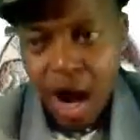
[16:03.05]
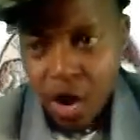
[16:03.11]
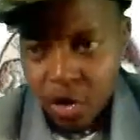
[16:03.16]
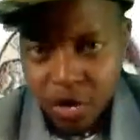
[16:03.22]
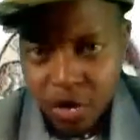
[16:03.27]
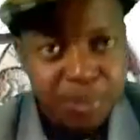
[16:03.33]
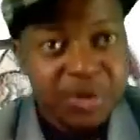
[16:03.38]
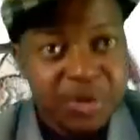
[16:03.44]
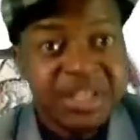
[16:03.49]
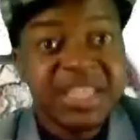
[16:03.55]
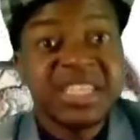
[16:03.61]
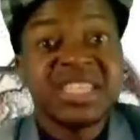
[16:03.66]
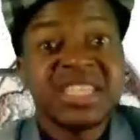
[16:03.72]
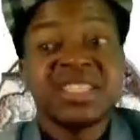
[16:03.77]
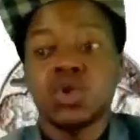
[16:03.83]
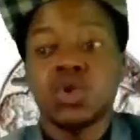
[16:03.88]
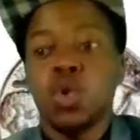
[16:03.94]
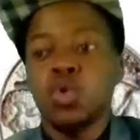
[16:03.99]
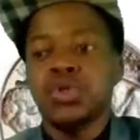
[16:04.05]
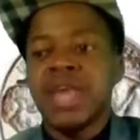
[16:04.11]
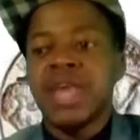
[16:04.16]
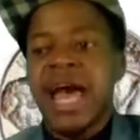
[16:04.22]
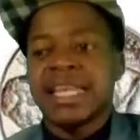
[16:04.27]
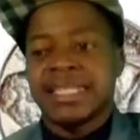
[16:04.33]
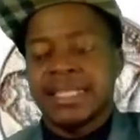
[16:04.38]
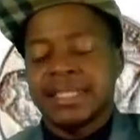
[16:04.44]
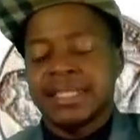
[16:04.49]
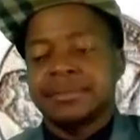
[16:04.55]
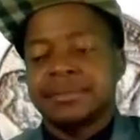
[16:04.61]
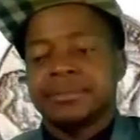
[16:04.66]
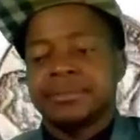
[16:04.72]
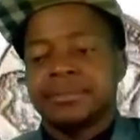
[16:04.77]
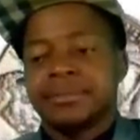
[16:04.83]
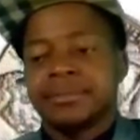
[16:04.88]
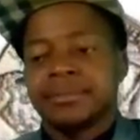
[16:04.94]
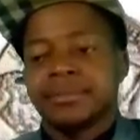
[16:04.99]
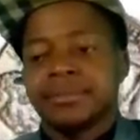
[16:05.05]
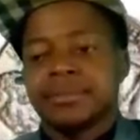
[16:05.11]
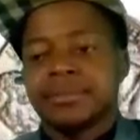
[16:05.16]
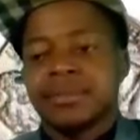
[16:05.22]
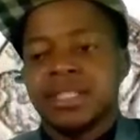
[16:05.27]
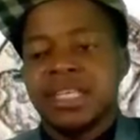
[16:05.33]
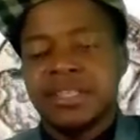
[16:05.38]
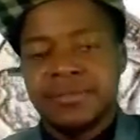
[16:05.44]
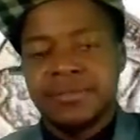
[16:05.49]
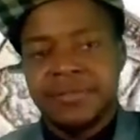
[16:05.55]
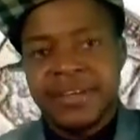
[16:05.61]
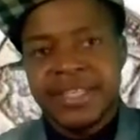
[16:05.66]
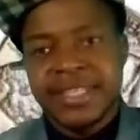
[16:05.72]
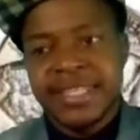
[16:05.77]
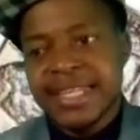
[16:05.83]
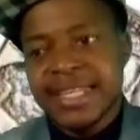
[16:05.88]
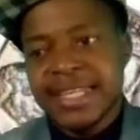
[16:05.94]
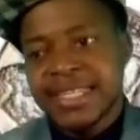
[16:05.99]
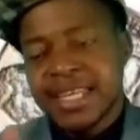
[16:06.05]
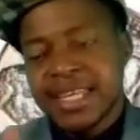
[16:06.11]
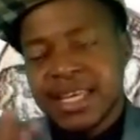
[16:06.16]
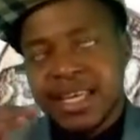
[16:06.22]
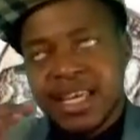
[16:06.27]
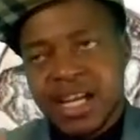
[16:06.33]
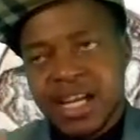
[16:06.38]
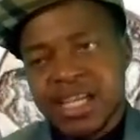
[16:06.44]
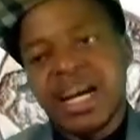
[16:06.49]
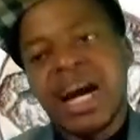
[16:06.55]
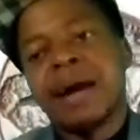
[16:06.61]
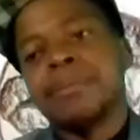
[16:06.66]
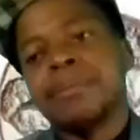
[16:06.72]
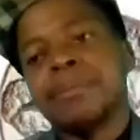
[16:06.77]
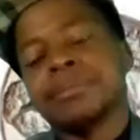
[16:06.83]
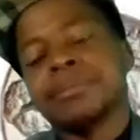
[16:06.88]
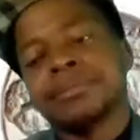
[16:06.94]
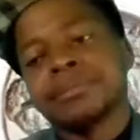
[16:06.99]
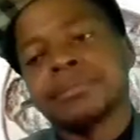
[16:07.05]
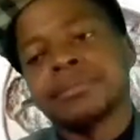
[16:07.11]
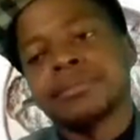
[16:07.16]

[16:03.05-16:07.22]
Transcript: our reputation so that investors come.